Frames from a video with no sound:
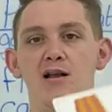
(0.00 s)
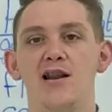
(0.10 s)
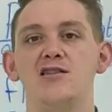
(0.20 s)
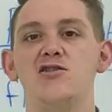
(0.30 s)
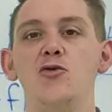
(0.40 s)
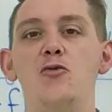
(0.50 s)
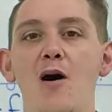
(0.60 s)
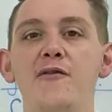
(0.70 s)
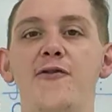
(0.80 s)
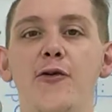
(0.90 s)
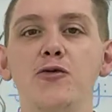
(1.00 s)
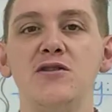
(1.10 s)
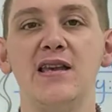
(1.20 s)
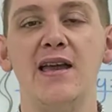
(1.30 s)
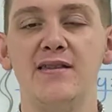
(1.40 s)
Let's do one
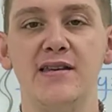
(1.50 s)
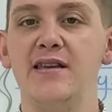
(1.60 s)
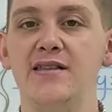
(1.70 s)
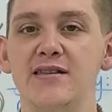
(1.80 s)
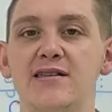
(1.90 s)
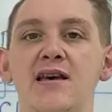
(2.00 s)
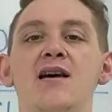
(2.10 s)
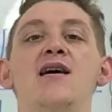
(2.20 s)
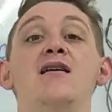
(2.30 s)
full sentence.